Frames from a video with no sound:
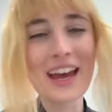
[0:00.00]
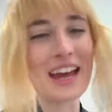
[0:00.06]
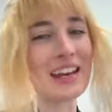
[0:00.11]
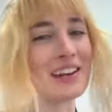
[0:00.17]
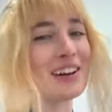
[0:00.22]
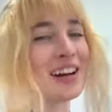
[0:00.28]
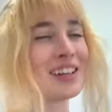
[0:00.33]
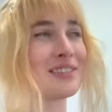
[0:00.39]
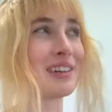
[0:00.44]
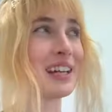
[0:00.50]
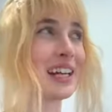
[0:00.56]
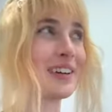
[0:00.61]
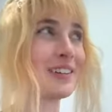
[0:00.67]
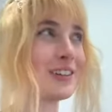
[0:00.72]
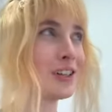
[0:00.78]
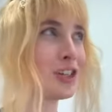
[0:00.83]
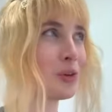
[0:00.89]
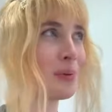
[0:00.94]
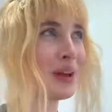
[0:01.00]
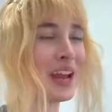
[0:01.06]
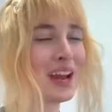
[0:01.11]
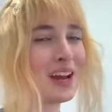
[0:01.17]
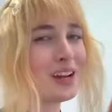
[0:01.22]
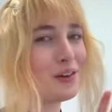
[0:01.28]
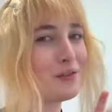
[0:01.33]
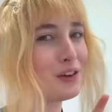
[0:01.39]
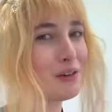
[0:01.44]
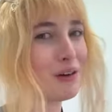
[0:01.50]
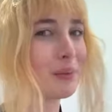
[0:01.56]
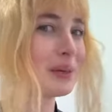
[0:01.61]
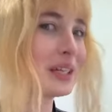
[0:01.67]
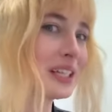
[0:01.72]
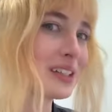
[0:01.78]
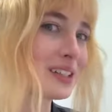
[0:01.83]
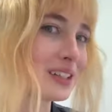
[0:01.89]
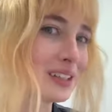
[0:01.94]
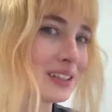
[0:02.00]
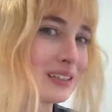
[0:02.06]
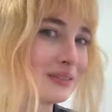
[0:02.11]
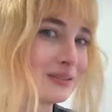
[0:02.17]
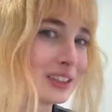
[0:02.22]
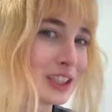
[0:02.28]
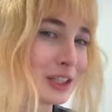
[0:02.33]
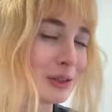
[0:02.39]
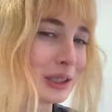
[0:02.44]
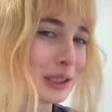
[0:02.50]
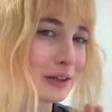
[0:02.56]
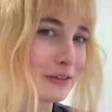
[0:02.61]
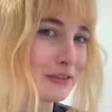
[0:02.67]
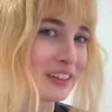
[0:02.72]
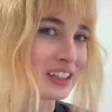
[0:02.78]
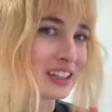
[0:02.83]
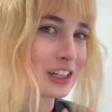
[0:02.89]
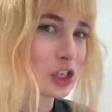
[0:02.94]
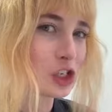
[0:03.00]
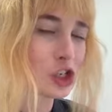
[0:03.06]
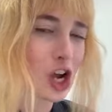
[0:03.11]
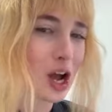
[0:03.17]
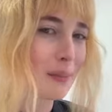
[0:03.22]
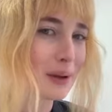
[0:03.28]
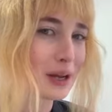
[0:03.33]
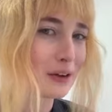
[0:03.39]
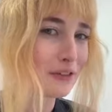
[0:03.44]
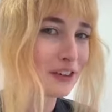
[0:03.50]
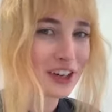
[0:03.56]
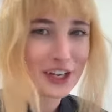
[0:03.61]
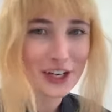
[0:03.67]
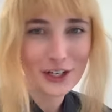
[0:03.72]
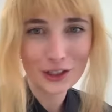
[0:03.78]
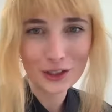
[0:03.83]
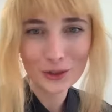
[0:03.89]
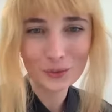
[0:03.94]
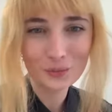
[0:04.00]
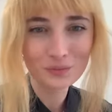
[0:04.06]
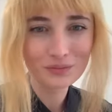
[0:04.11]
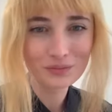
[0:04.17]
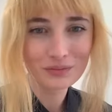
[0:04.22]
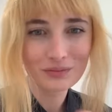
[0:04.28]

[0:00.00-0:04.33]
And you guys, when I go to Japan, if you want me to do a little vintage shopping for you,